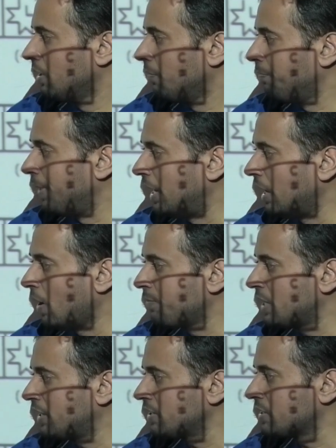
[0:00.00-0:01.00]
middle
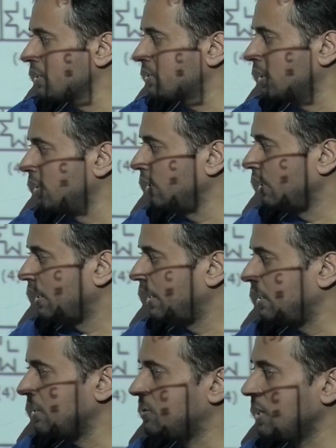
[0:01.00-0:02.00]
object is concerned,
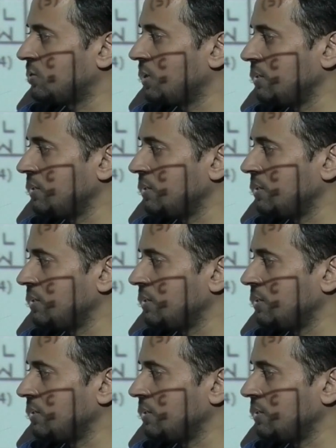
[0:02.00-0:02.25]
it has just